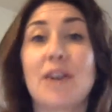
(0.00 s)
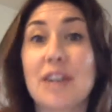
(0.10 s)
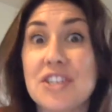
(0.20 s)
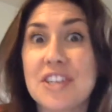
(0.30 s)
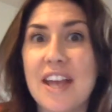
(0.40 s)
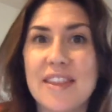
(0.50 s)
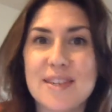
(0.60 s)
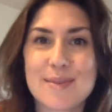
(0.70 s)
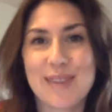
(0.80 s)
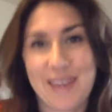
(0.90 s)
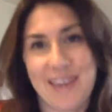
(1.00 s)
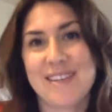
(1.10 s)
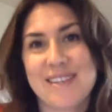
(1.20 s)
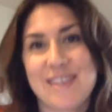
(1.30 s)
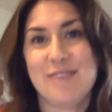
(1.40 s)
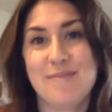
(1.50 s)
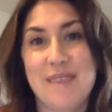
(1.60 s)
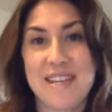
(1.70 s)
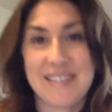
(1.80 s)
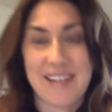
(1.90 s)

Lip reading: going to share this with the kids that you meet